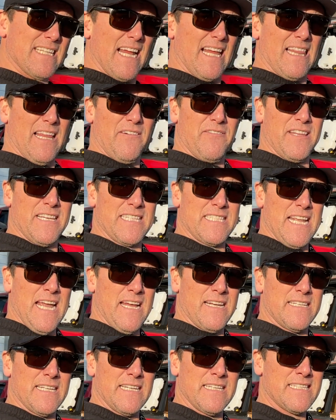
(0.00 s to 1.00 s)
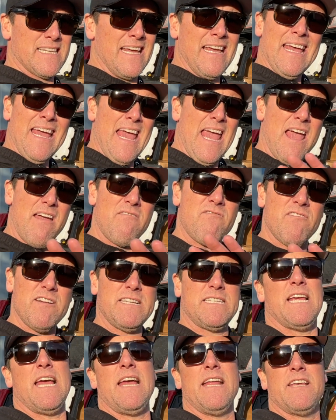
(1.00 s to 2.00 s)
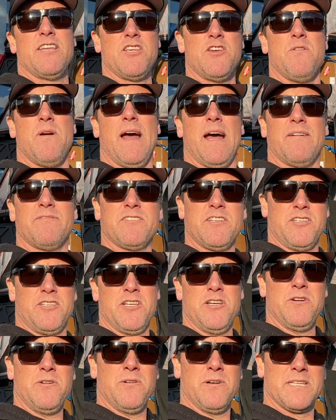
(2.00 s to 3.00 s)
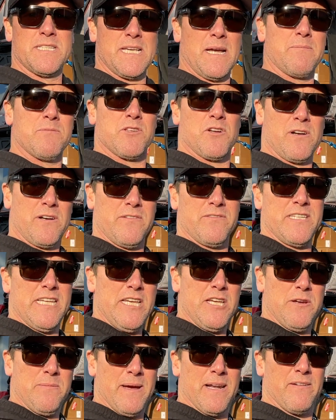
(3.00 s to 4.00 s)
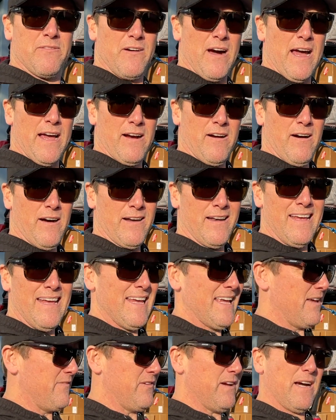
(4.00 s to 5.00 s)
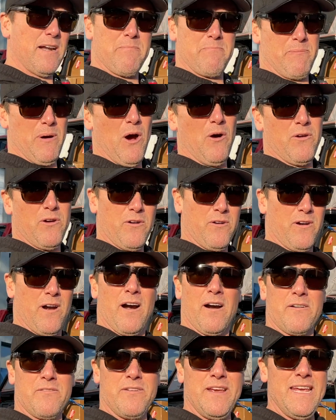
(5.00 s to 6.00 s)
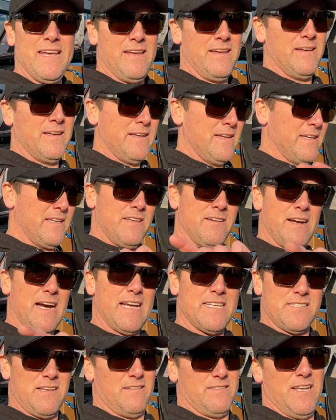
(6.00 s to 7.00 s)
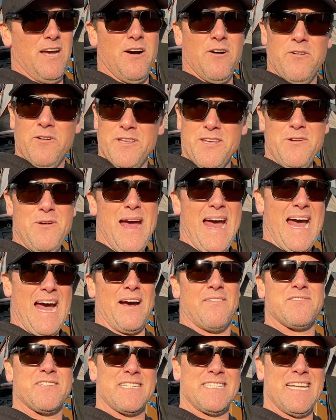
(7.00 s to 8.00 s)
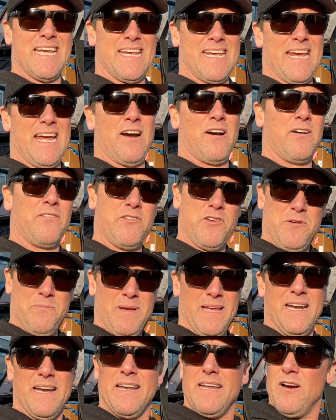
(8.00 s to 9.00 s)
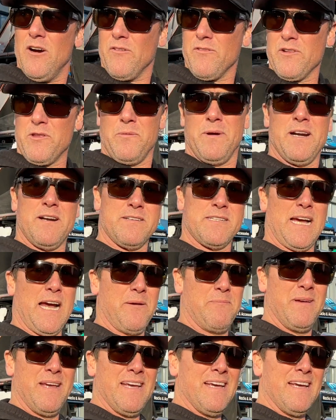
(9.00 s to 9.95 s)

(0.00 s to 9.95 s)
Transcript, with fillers: I love this tent is every tent you have to do some sort of dehumidifying on. If you got a boat or an RV, you guys all know you have to take care of humidity over the wintertime.